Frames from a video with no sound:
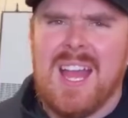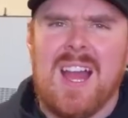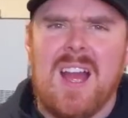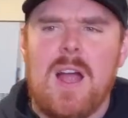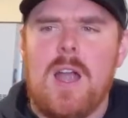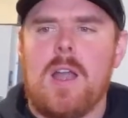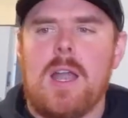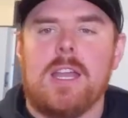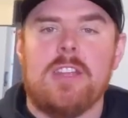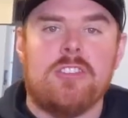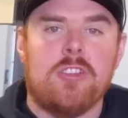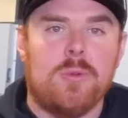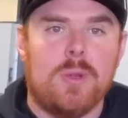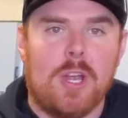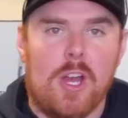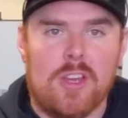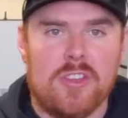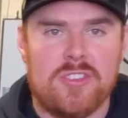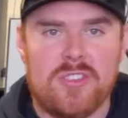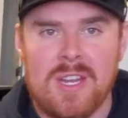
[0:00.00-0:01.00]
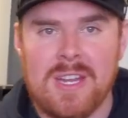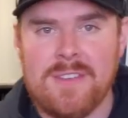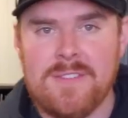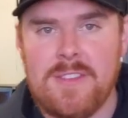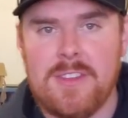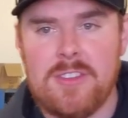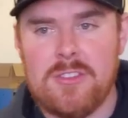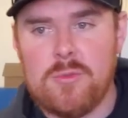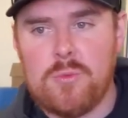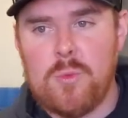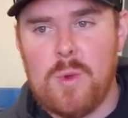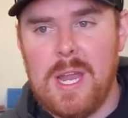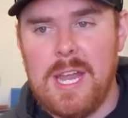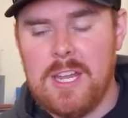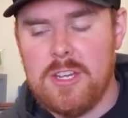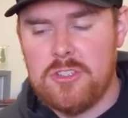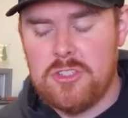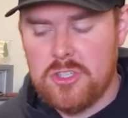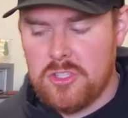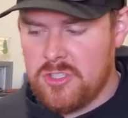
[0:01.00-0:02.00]
All right, so we also have this
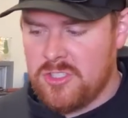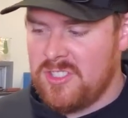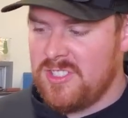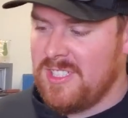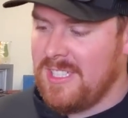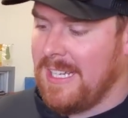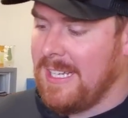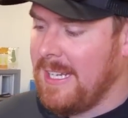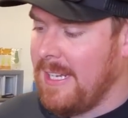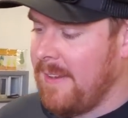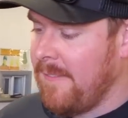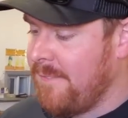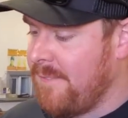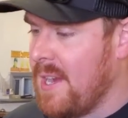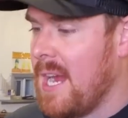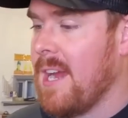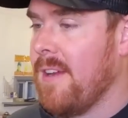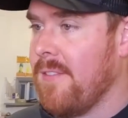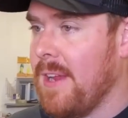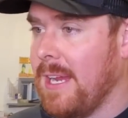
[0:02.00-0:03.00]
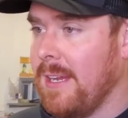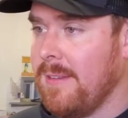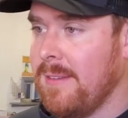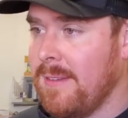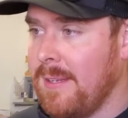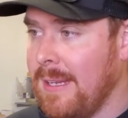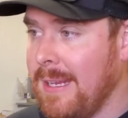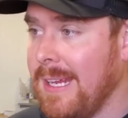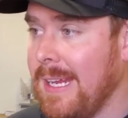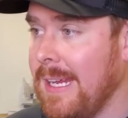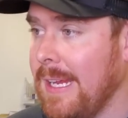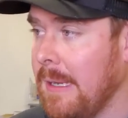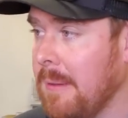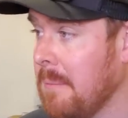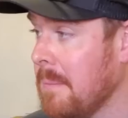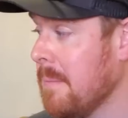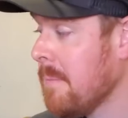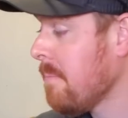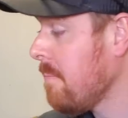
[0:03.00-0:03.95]
Ranger Z518.